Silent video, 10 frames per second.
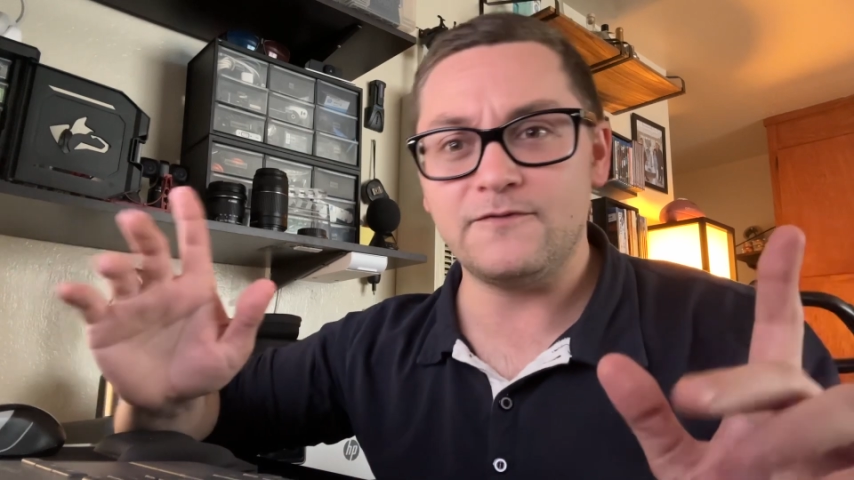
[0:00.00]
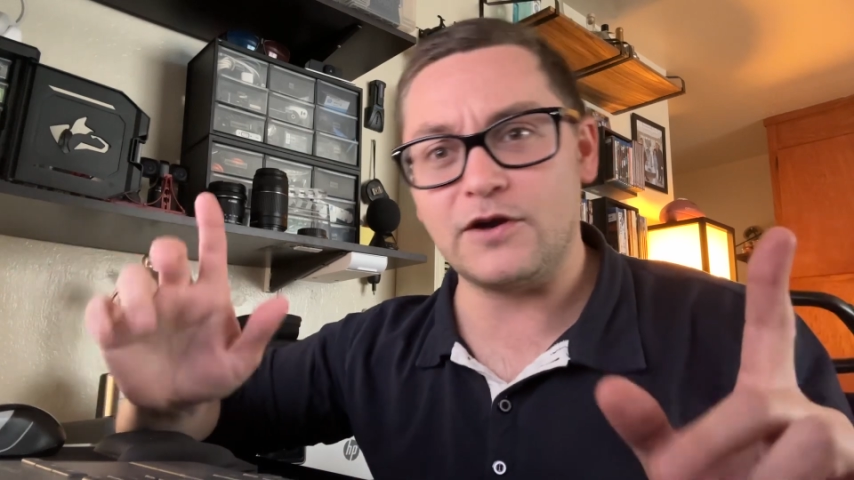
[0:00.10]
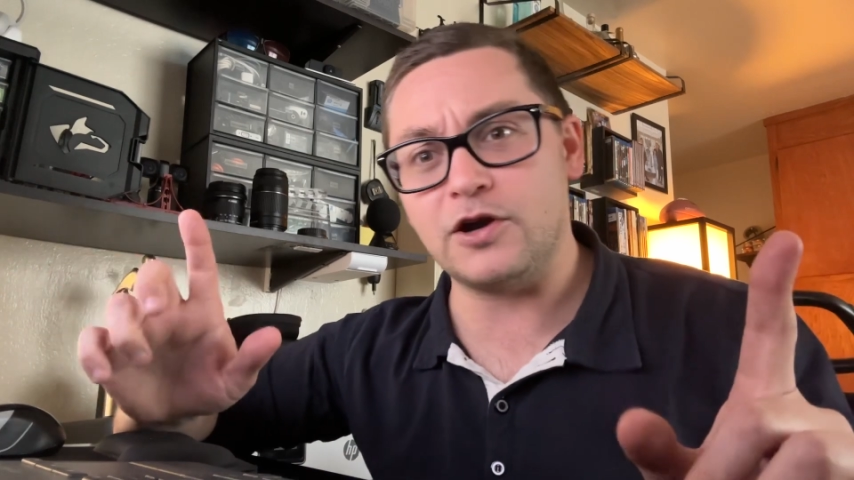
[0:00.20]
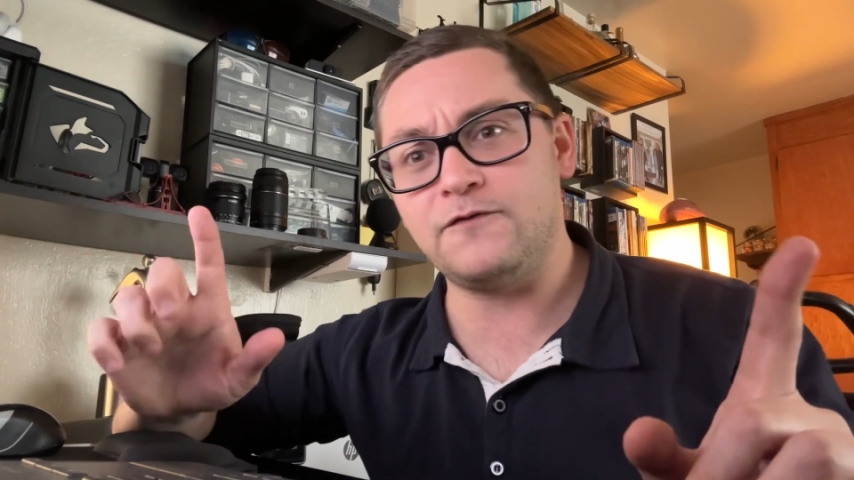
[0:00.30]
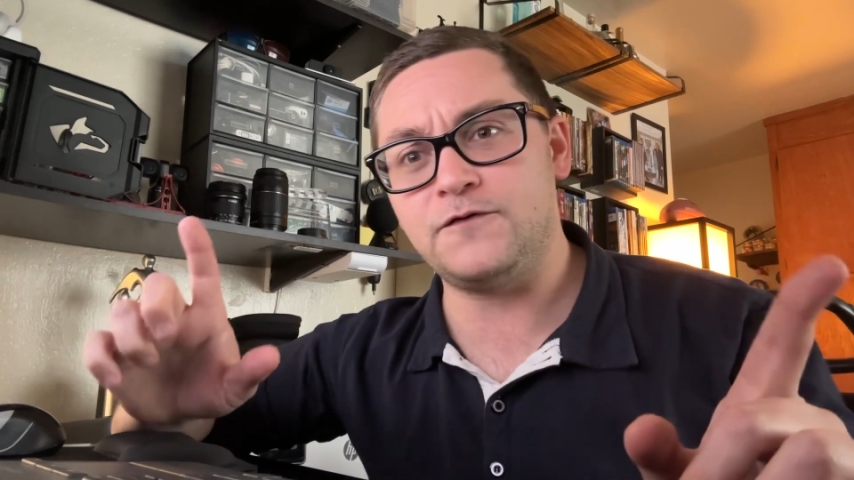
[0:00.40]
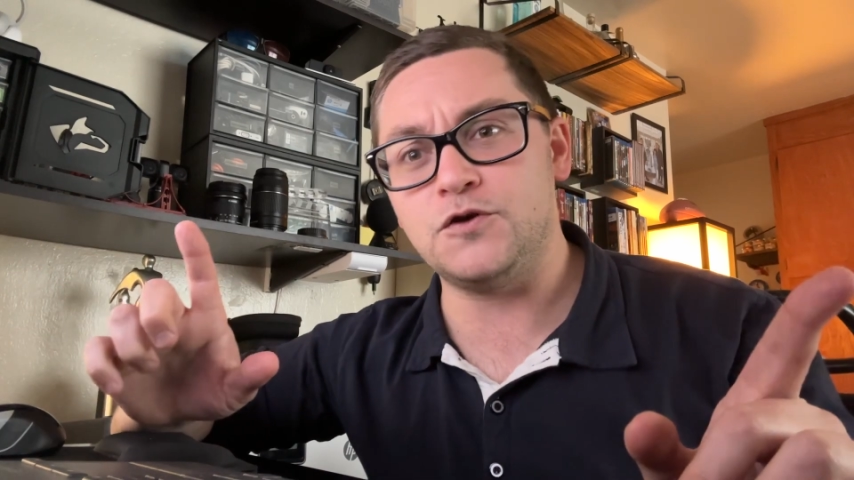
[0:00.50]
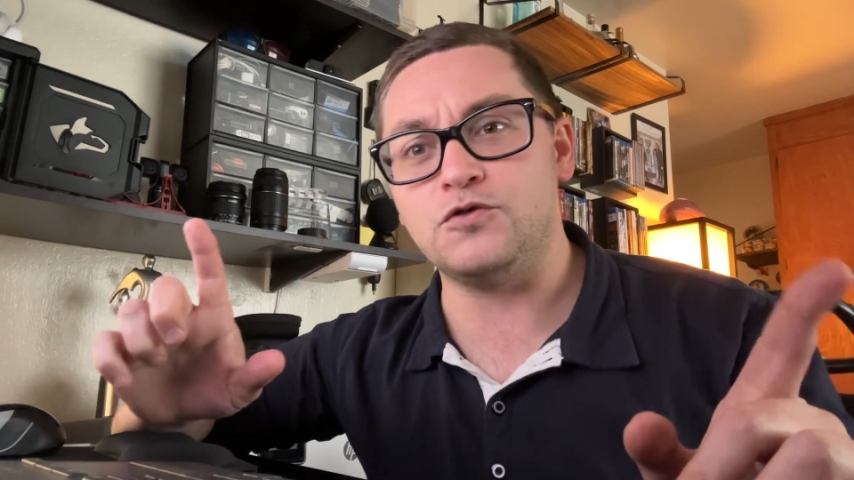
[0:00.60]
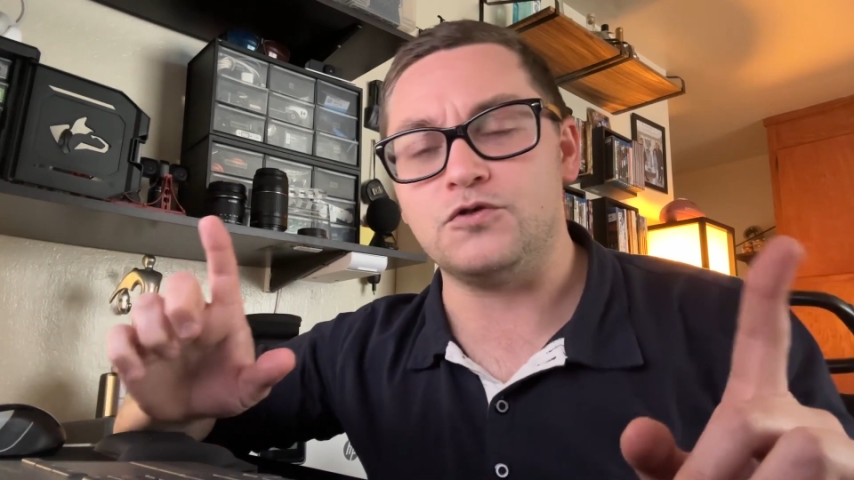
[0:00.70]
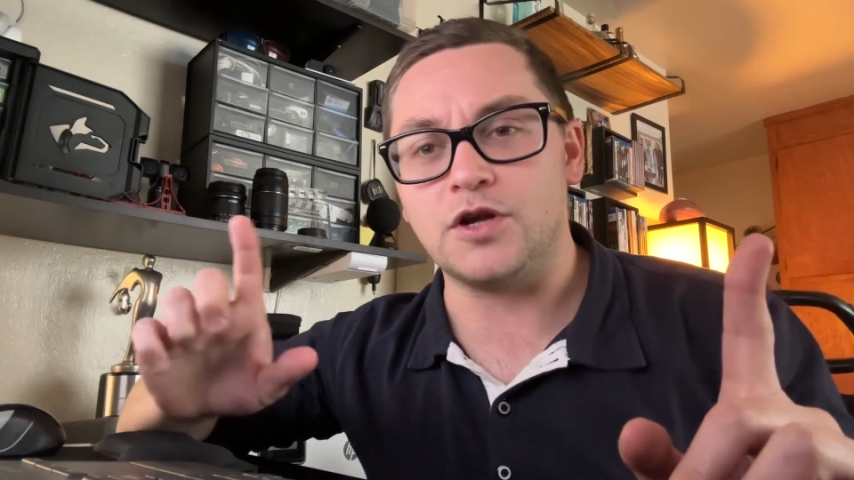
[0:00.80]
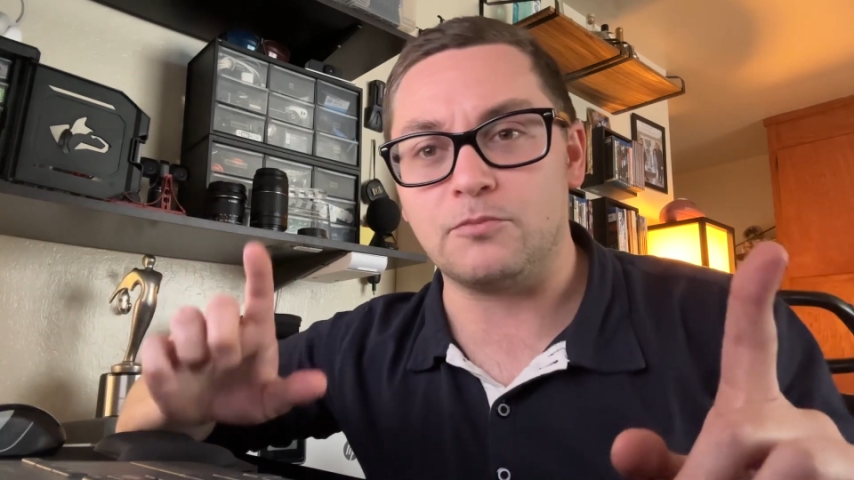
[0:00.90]
Very
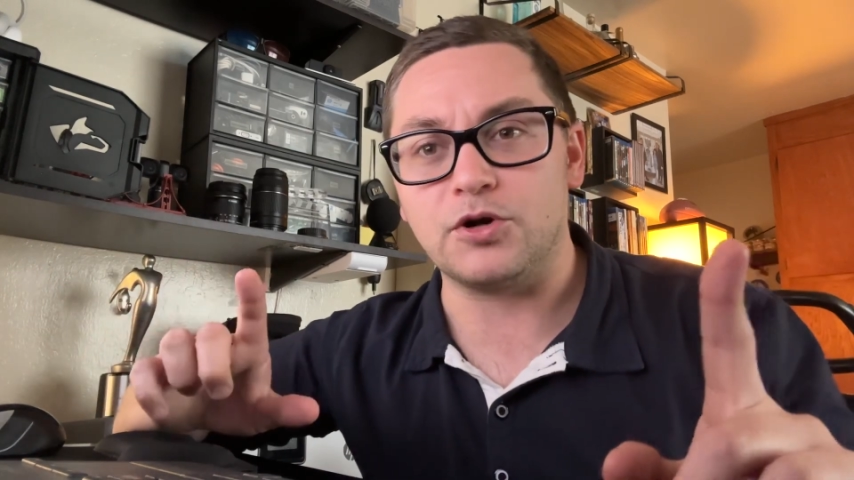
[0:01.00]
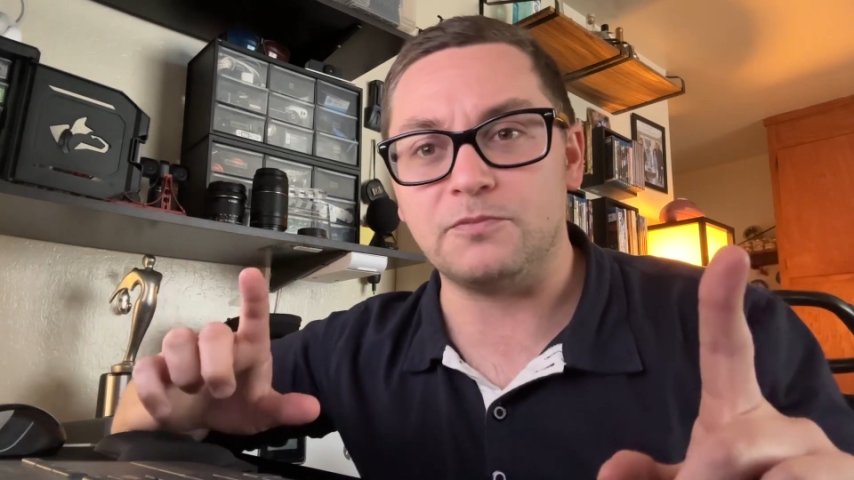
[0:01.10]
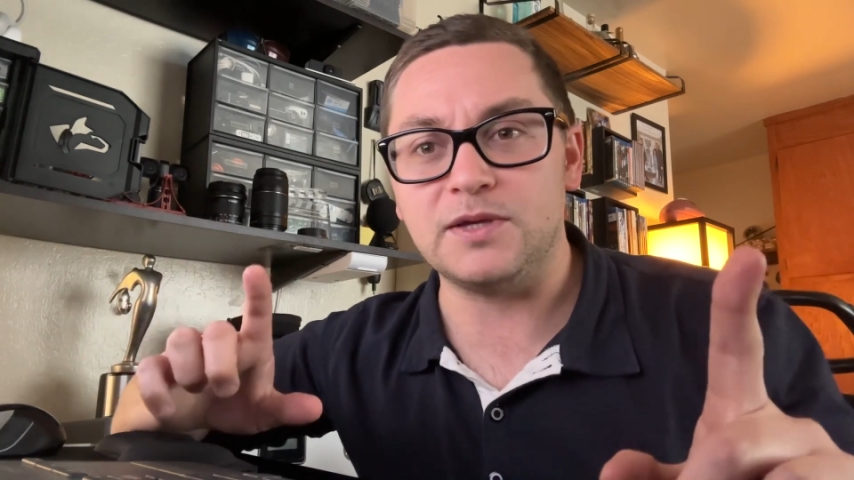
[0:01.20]
few number of